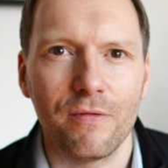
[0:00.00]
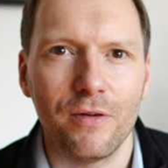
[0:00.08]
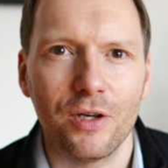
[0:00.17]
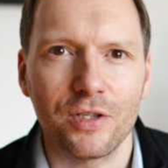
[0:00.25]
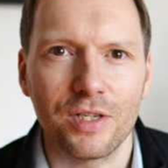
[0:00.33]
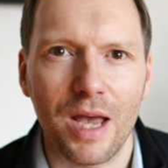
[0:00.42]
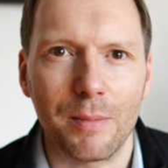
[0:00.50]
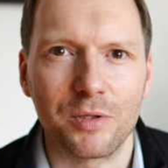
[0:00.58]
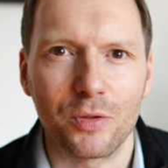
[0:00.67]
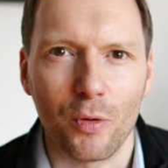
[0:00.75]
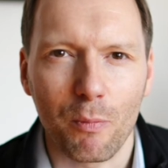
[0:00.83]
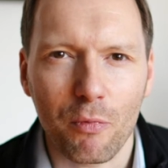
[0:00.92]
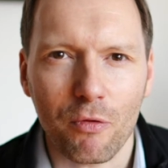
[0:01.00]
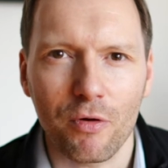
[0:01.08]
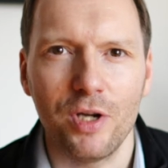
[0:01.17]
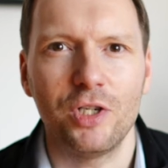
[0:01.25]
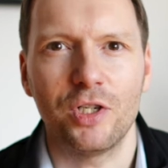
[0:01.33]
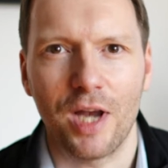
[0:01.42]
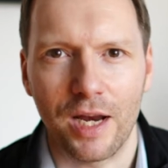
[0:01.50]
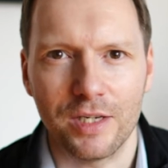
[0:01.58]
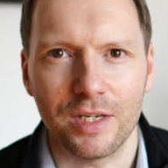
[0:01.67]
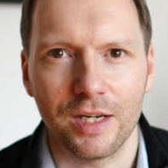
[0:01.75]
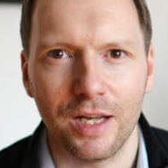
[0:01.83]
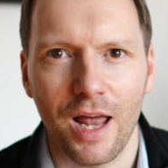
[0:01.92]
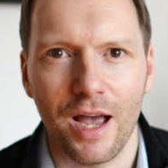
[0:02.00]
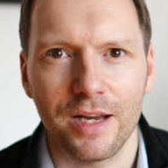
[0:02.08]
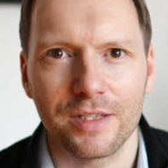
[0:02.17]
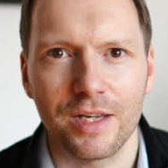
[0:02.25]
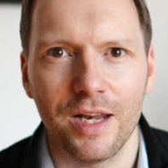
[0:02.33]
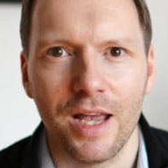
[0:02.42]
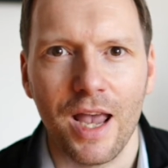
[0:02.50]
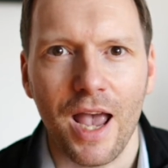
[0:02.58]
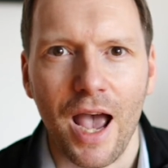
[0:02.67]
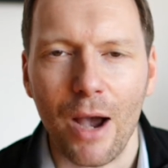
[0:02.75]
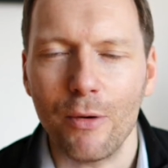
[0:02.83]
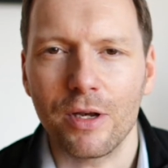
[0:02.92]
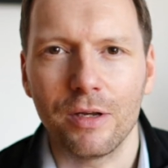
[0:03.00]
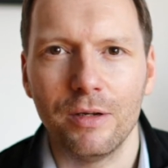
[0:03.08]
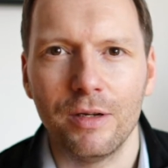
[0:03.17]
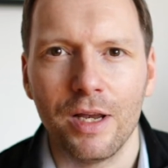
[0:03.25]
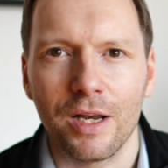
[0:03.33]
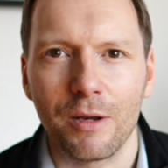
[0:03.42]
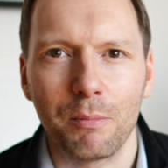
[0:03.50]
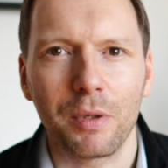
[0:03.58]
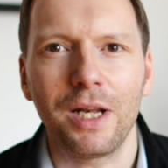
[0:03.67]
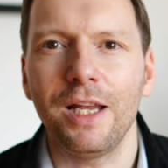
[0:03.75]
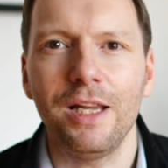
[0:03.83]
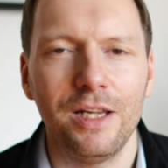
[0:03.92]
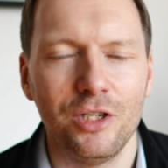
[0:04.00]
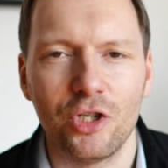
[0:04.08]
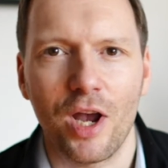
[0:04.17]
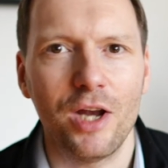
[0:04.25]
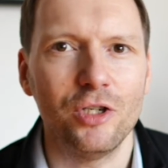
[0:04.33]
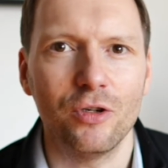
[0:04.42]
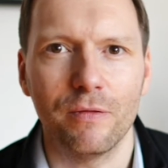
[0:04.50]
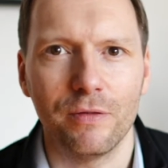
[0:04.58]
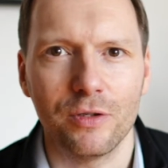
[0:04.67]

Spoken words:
first steps to appreciating light and how it can completely change your